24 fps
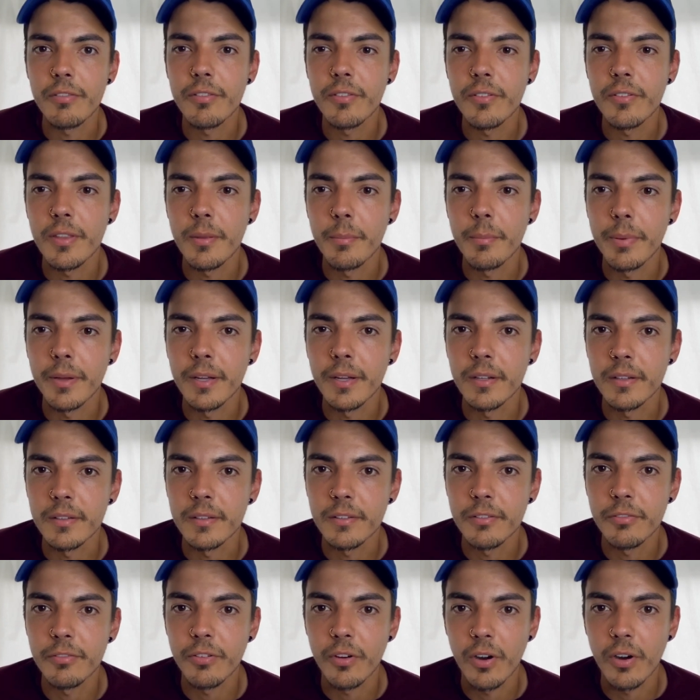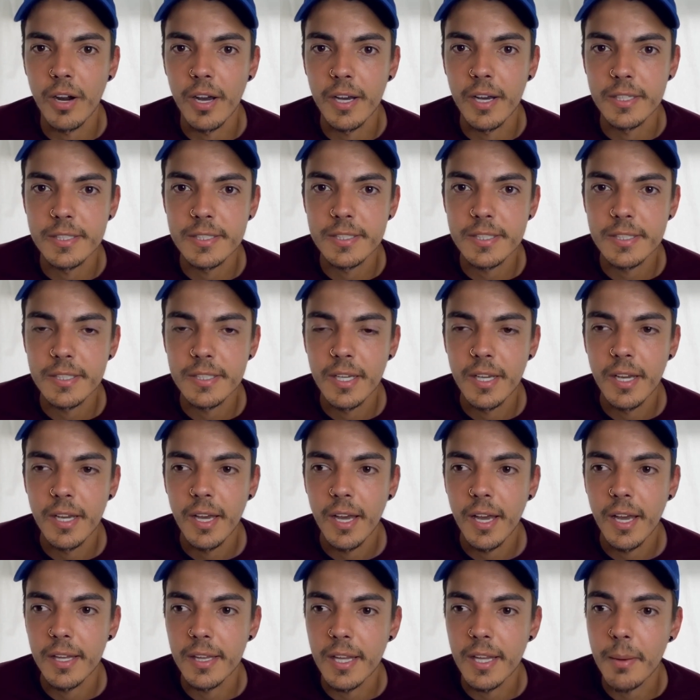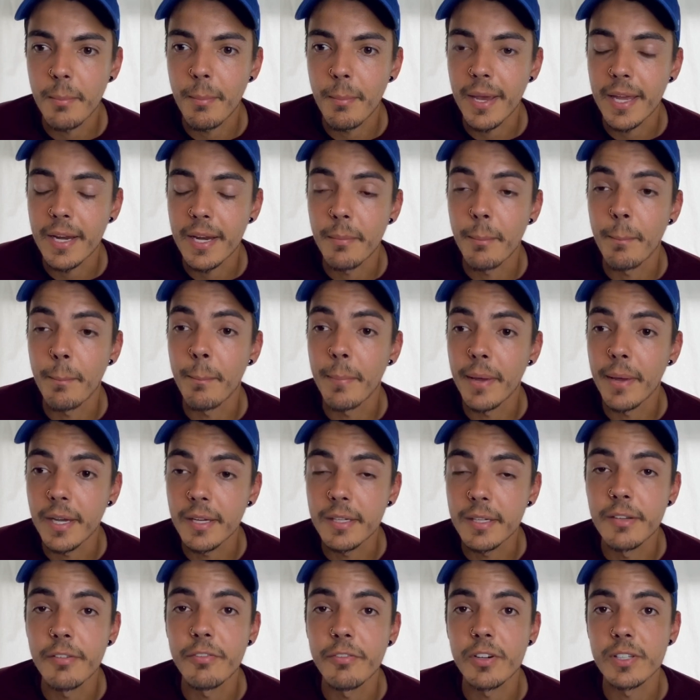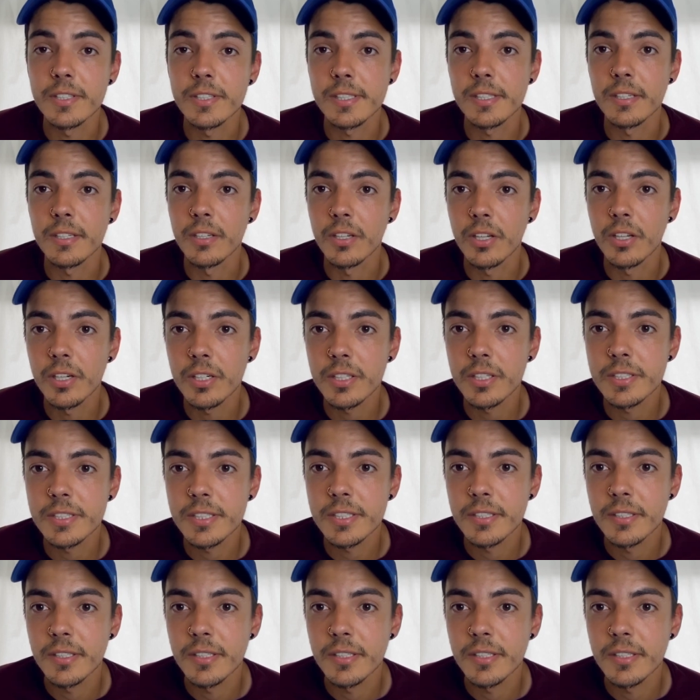the build for us. That made a big difference in looks,